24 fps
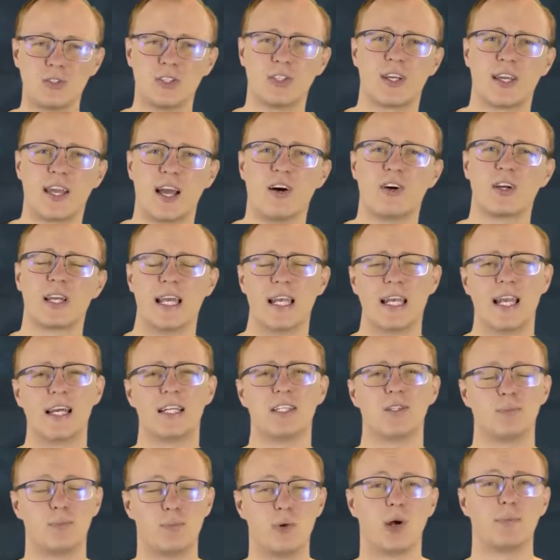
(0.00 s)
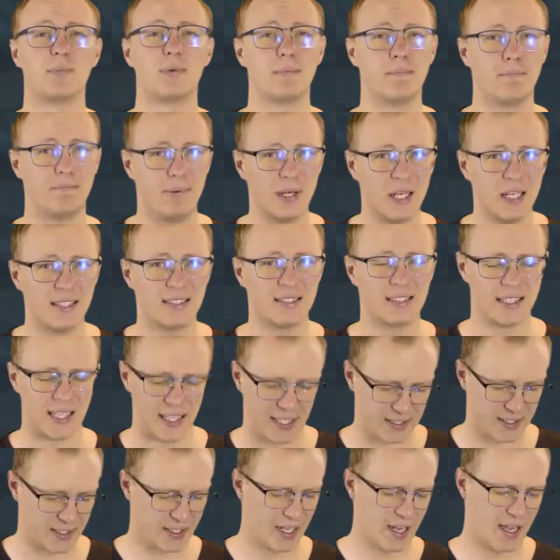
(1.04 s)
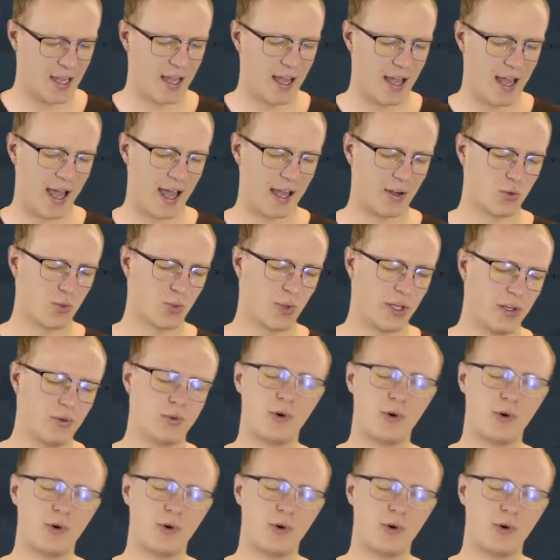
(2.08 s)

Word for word: to calculate probabilities. And we